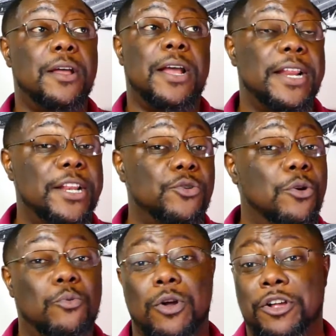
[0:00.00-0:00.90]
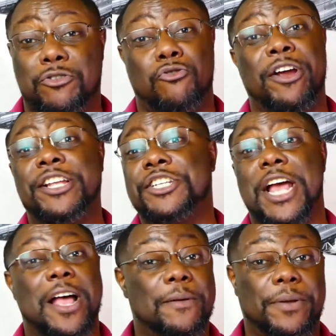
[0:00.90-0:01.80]
I didn't do a great
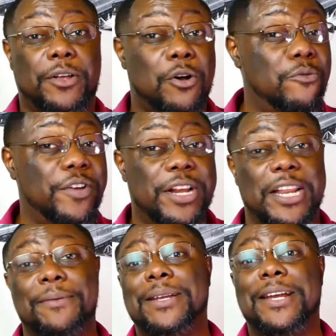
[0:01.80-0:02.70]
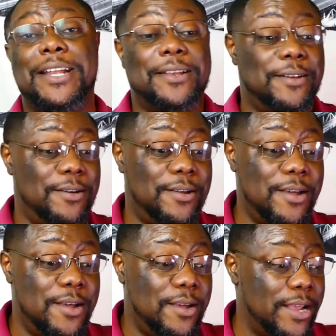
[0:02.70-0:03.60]
job. COVID limited it
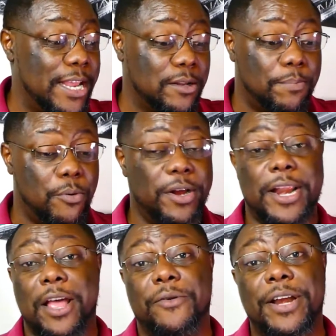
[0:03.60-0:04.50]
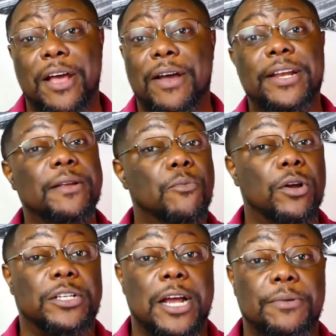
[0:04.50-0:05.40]
at the point now, and now I need
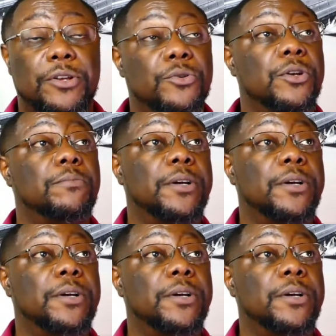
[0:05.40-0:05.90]
more time to do it.